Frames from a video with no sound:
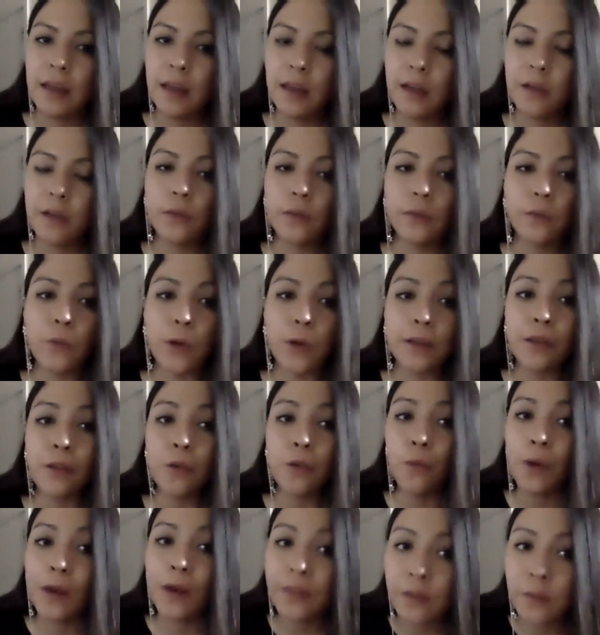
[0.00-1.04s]
because what
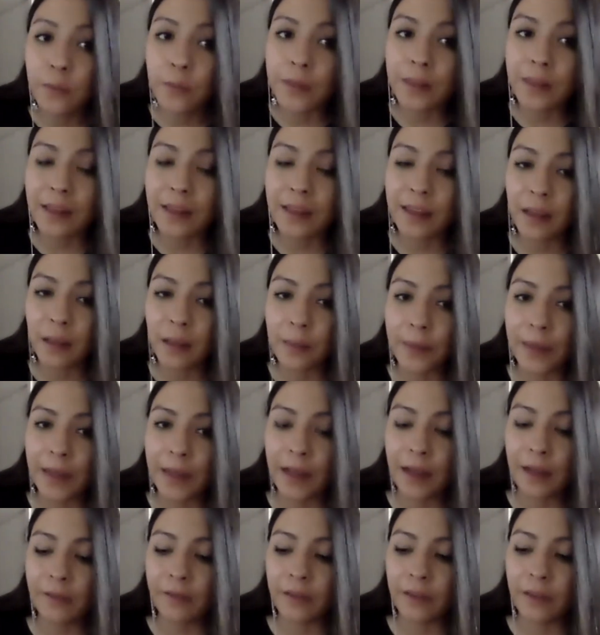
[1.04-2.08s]
you want to be thinking in
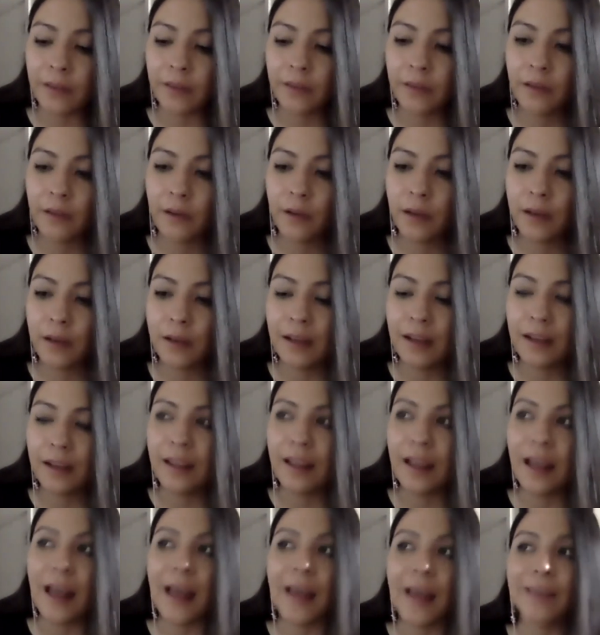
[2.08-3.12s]
back half is
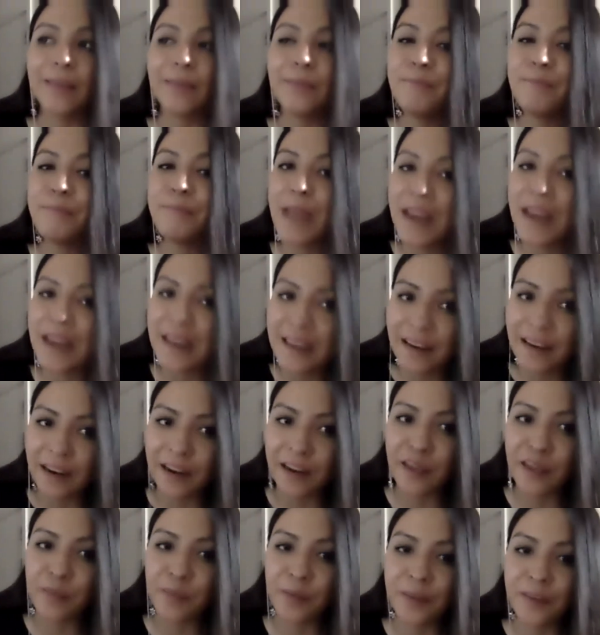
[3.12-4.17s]
as many
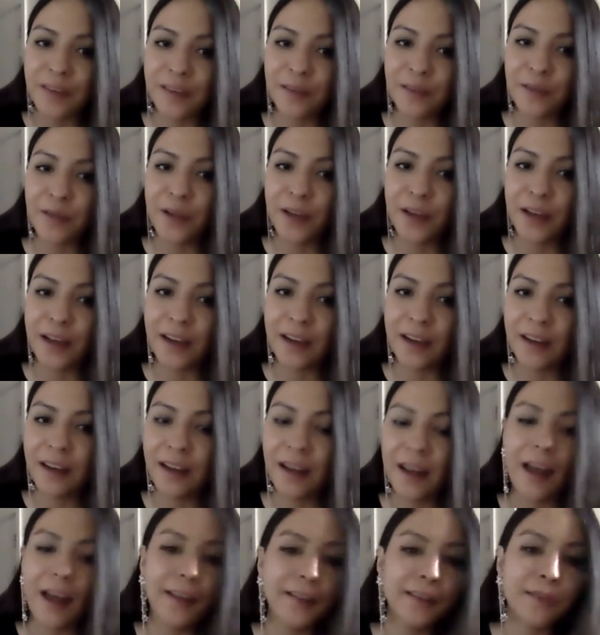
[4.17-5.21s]
arguments as you can,
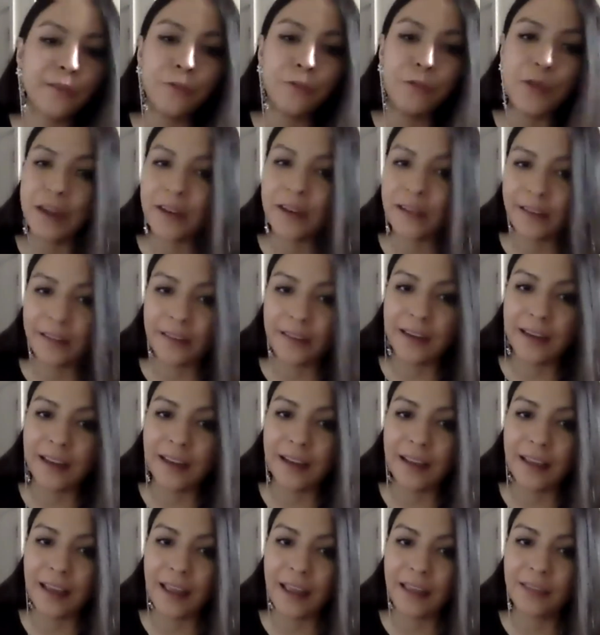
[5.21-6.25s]
as weird as it
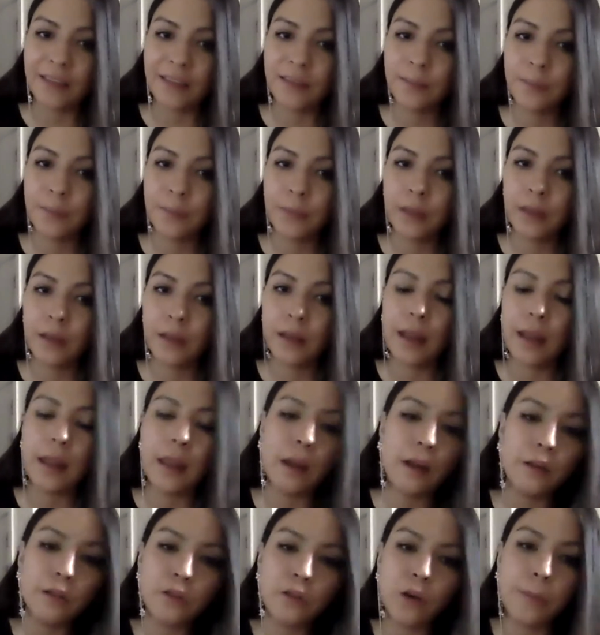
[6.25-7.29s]
can get.
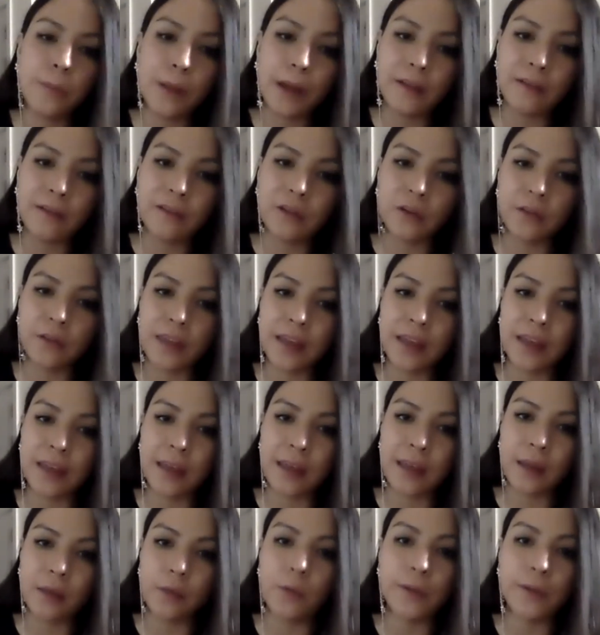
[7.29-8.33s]
In top half, you're
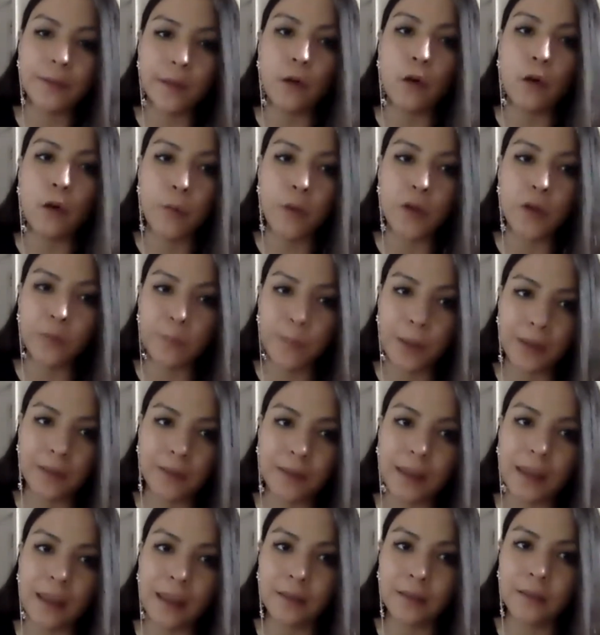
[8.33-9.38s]
thinking, what's the obvious
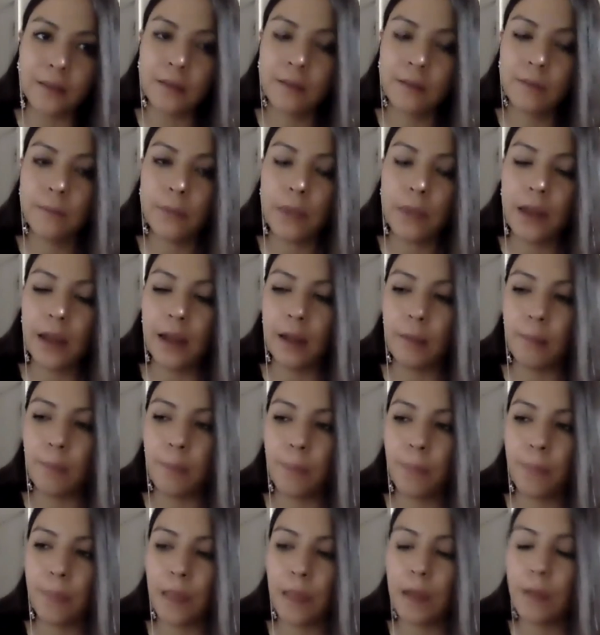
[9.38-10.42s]
best case?
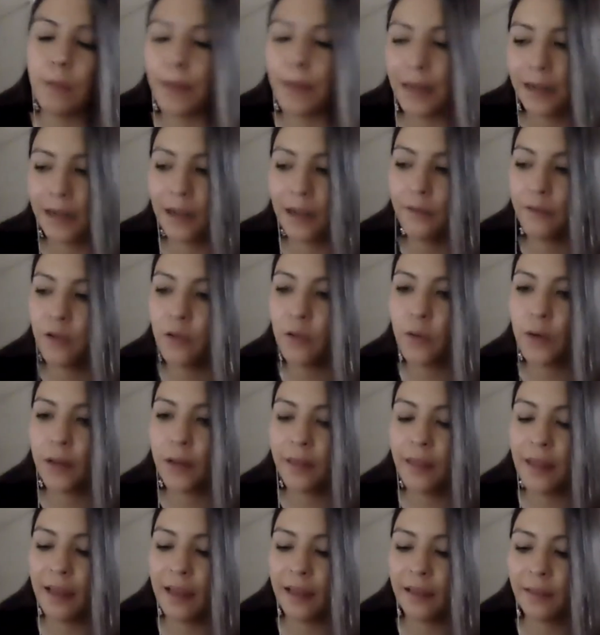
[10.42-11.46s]
In back half, you want
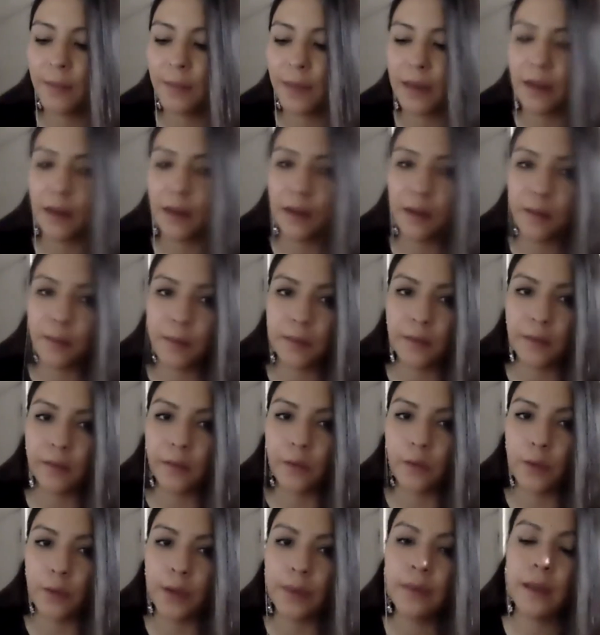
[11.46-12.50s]
to think as many arguments
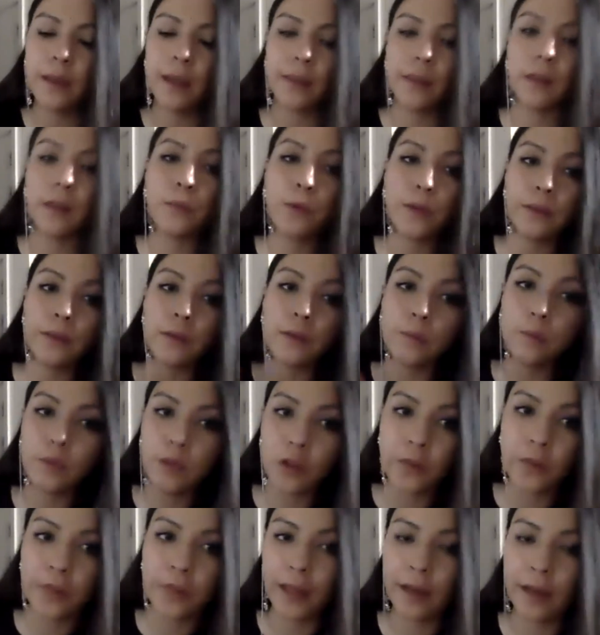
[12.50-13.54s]
as you want. And then once you've
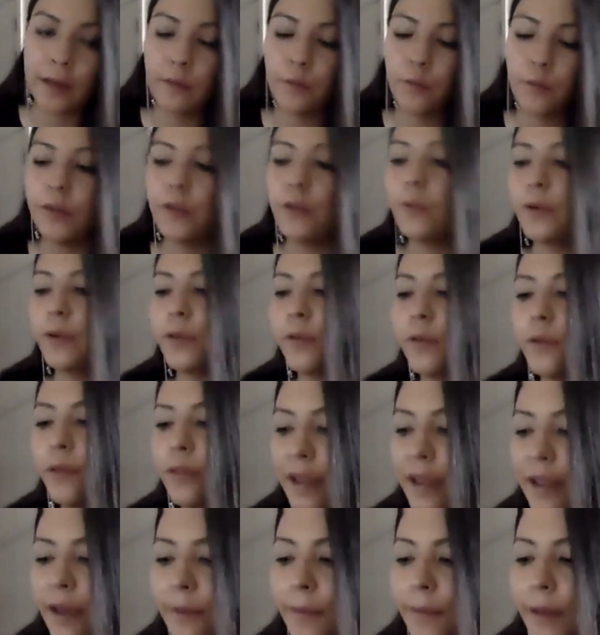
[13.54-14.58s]
done that, what you want to
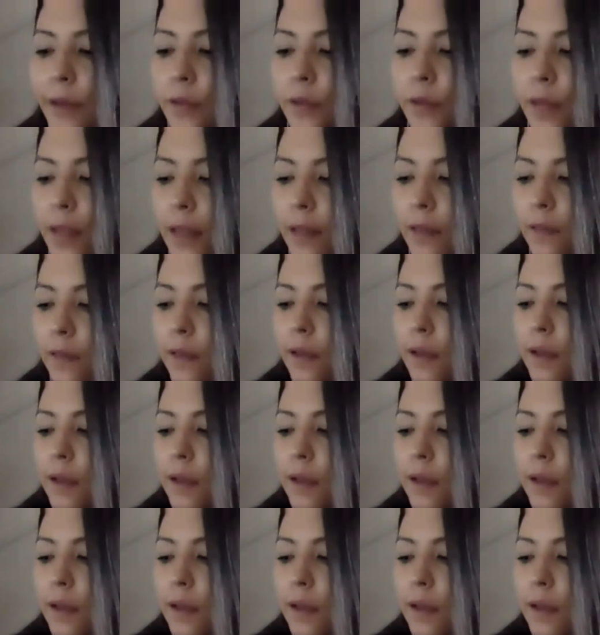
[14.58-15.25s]
think about is